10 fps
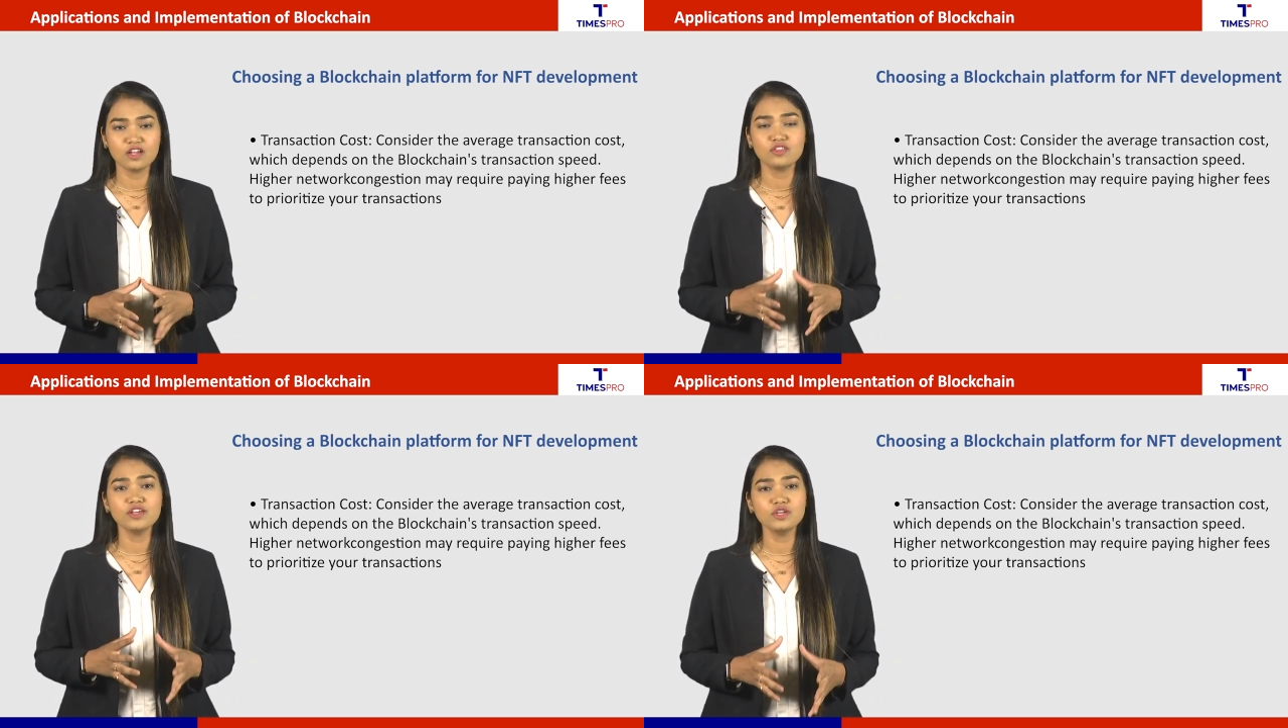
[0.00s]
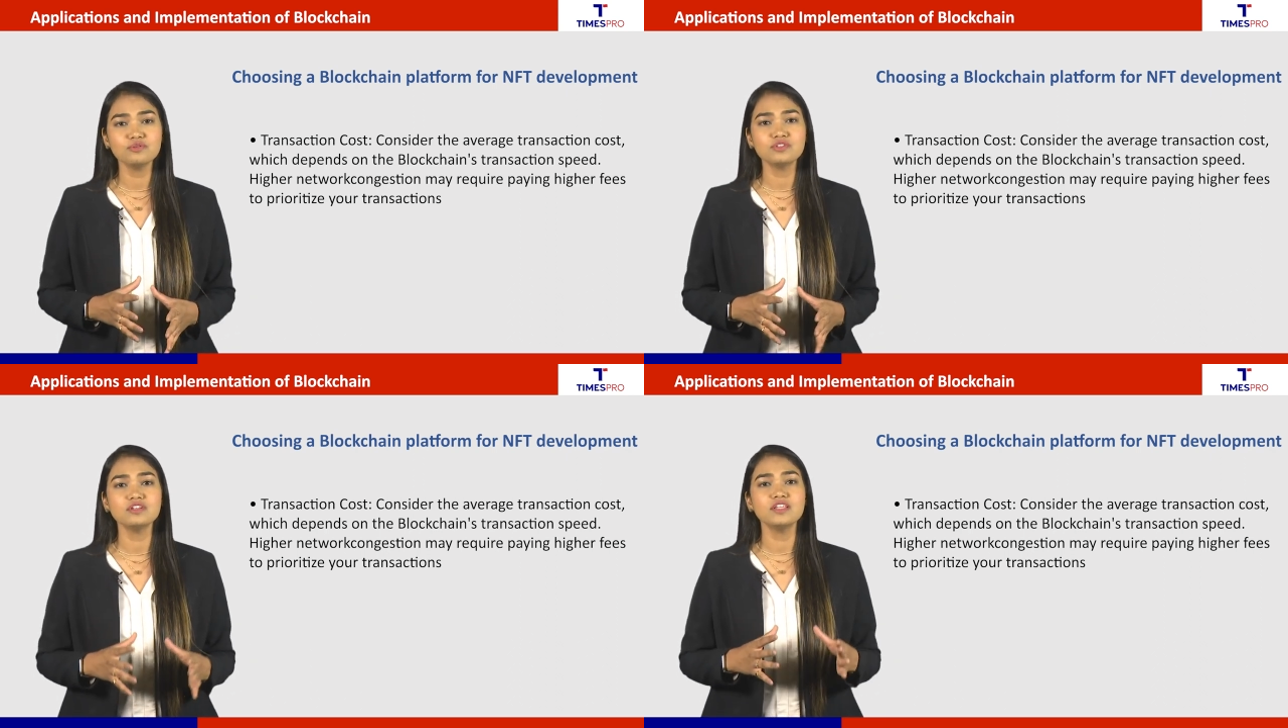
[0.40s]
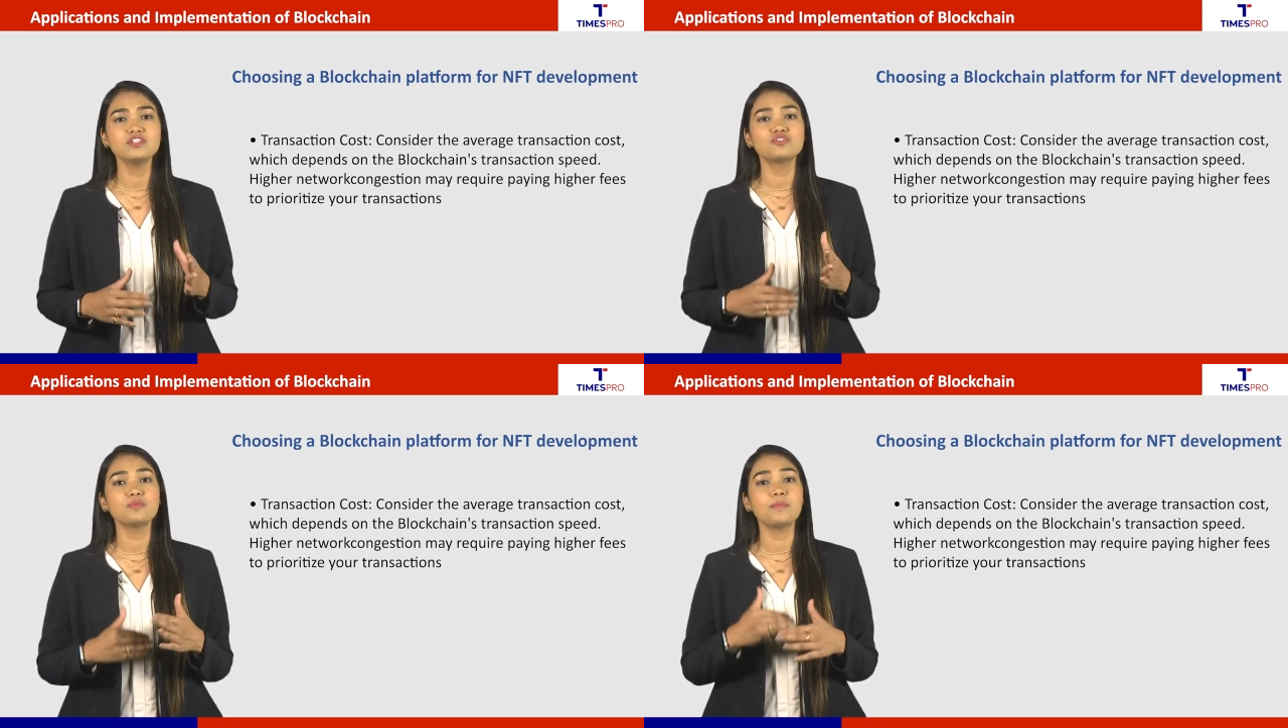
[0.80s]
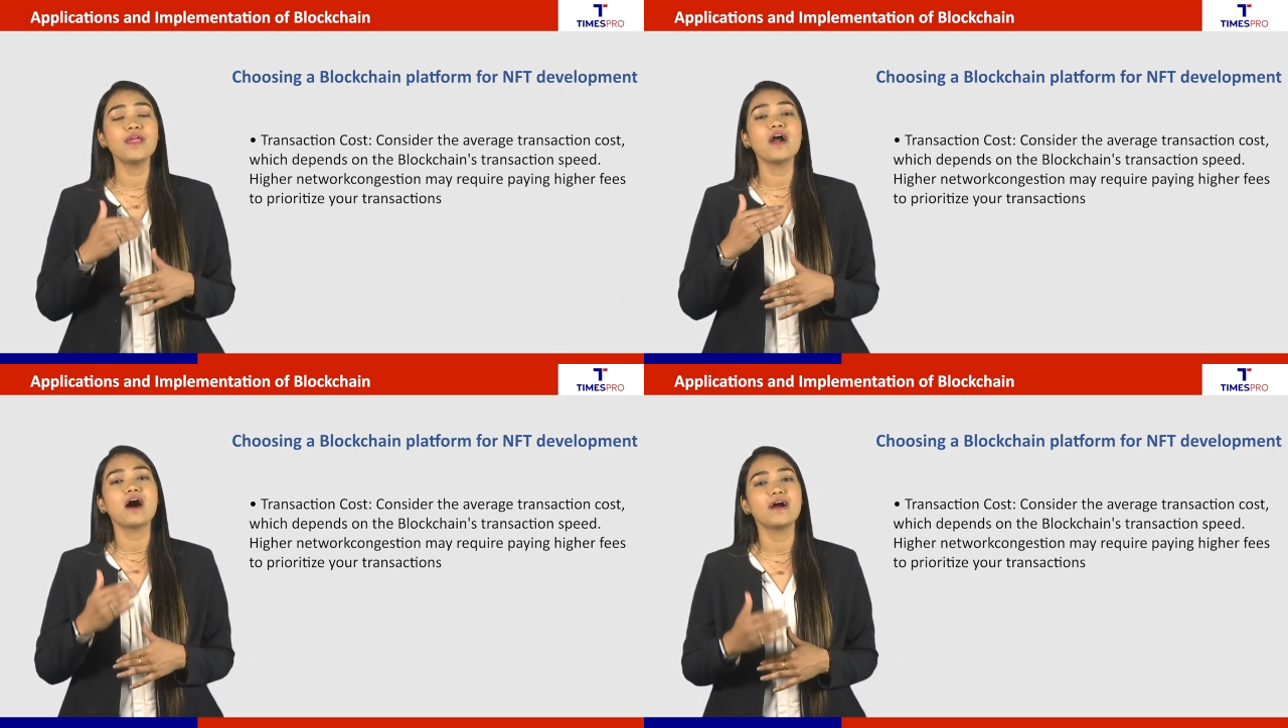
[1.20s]
the user needs to
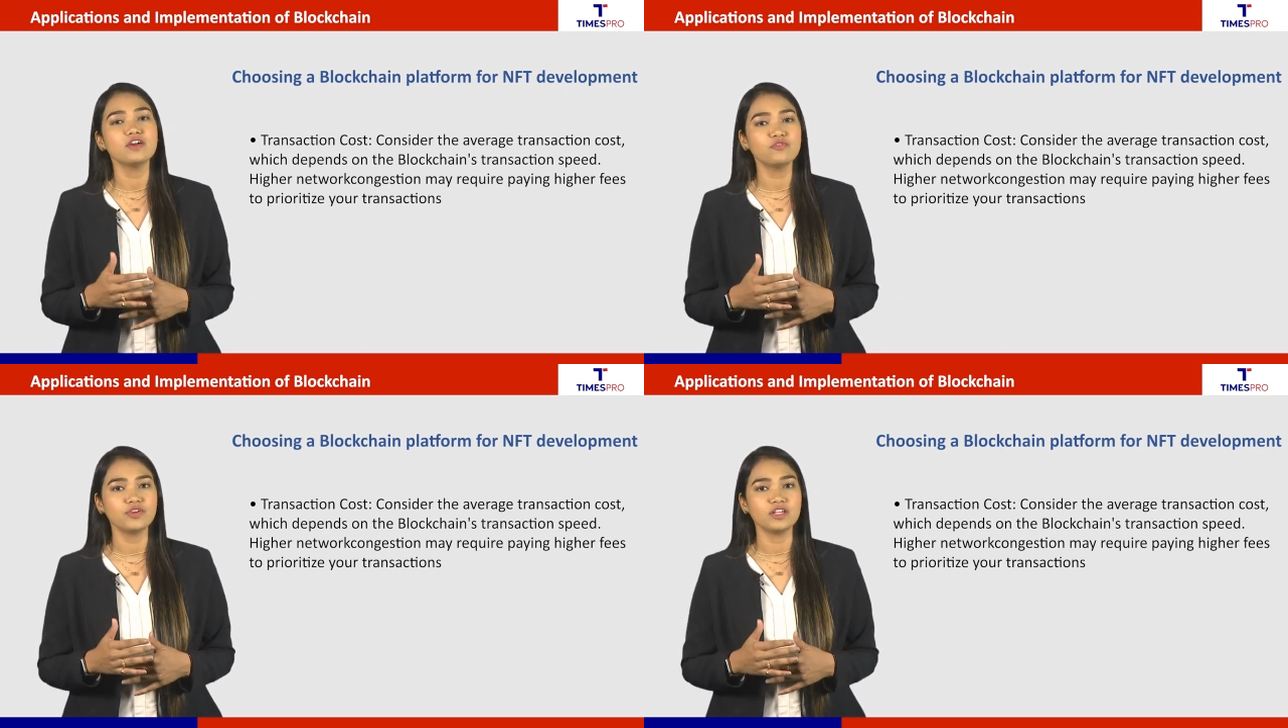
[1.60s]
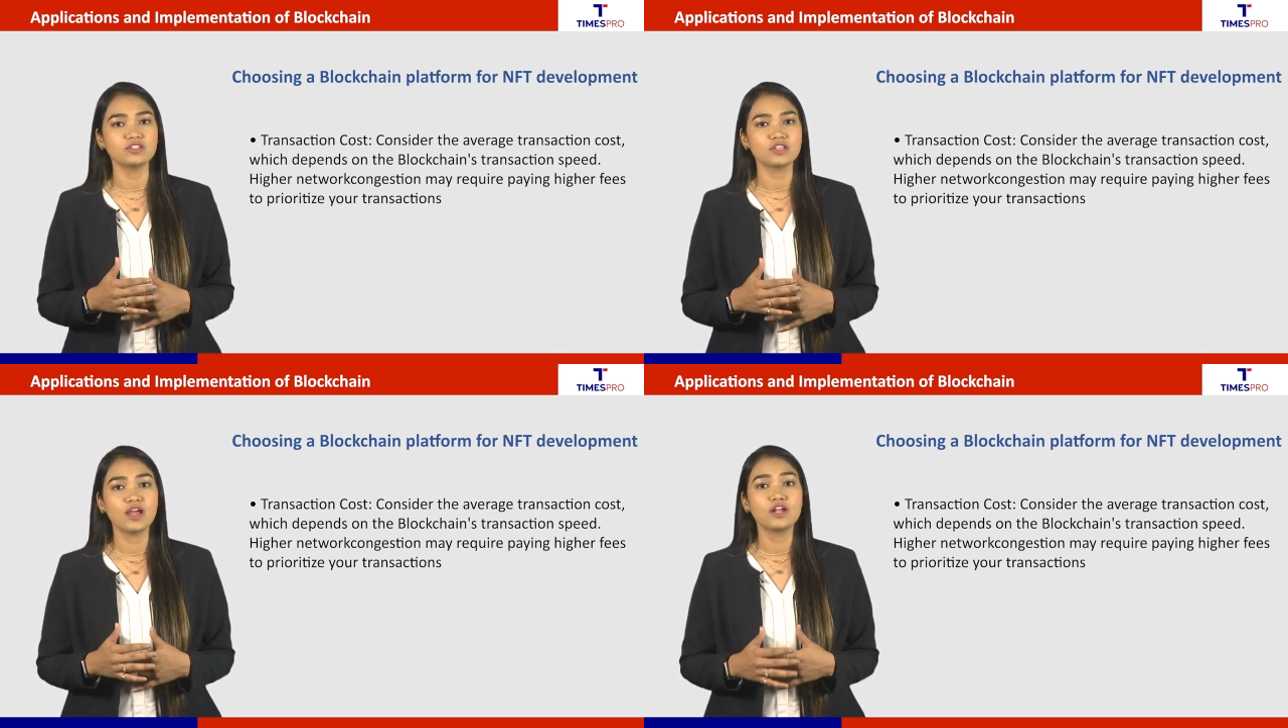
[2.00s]
pay higher fees